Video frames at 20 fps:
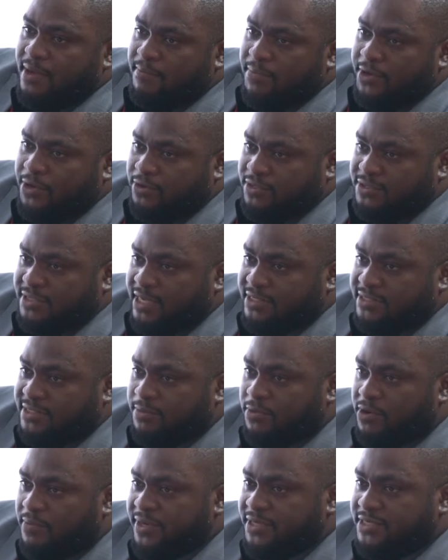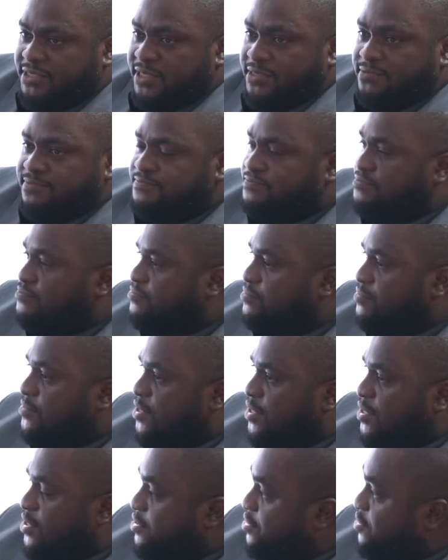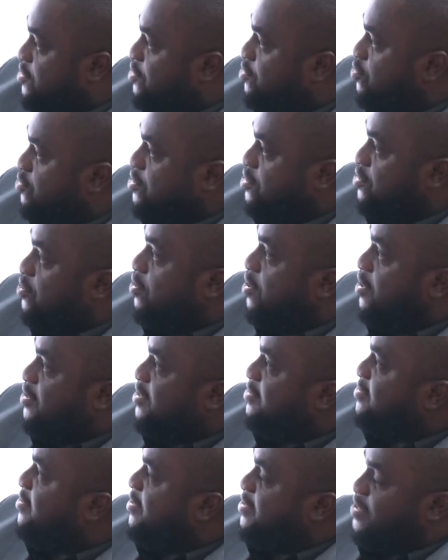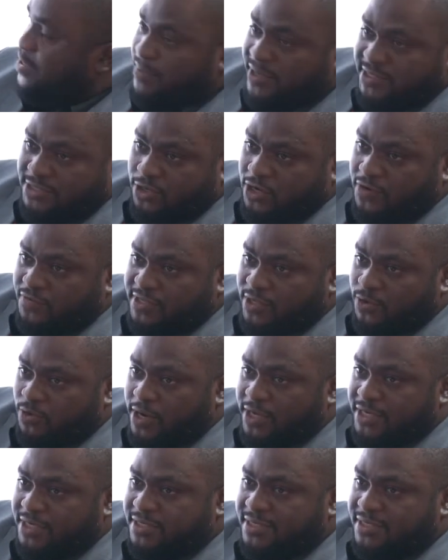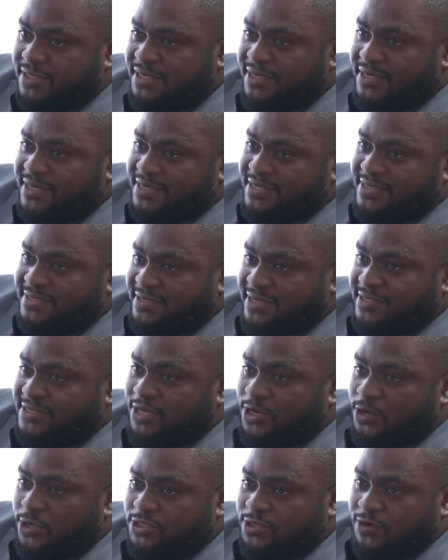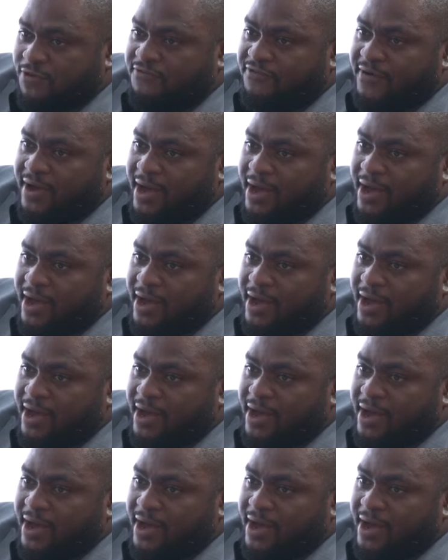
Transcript: because at the moment, this is not in only in Tanzania, but all over the world. There's a lot of